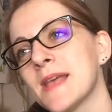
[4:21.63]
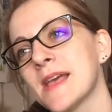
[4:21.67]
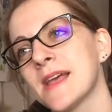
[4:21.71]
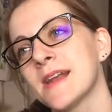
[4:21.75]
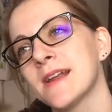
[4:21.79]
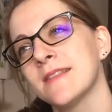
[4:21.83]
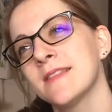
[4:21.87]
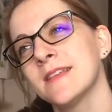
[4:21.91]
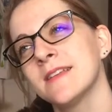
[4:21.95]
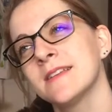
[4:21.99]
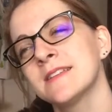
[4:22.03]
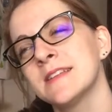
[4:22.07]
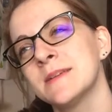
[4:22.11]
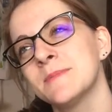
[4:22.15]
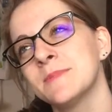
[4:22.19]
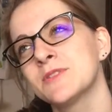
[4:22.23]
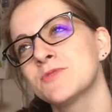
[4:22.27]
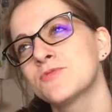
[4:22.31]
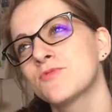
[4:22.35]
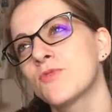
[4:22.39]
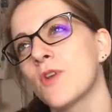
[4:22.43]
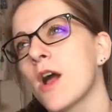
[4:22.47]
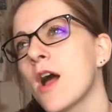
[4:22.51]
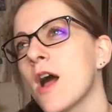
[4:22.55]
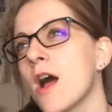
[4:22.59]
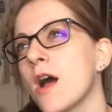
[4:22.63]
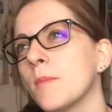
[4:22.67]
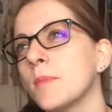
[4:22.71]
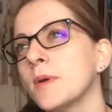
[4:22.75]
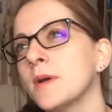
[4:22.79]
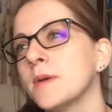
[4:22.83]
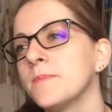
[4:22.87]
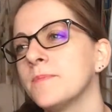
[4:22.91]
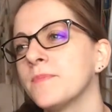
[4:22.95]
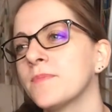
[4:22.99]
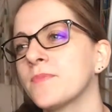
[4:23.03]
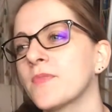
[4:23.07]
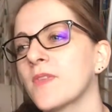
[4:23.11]
man. I think his name was Rob.
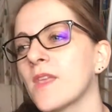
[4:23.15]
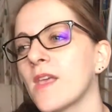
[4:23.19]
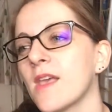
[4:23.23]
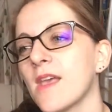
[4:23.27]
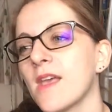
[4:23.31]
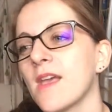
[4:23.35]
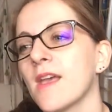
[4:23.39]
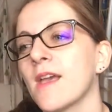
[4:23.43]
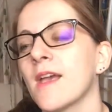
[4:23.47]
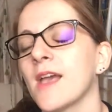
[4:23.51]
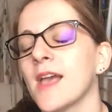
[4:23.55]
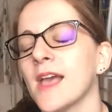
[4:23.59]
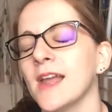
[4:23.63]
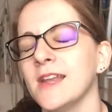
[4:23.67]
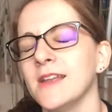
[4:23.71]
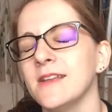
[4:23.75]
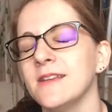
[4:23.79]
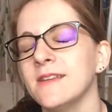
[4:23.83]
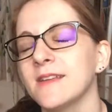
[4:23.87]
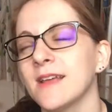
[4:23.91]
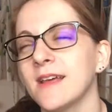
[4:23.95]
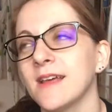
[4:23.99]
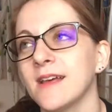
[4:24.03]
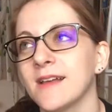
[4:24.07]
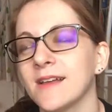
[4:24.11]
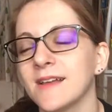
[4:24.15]
And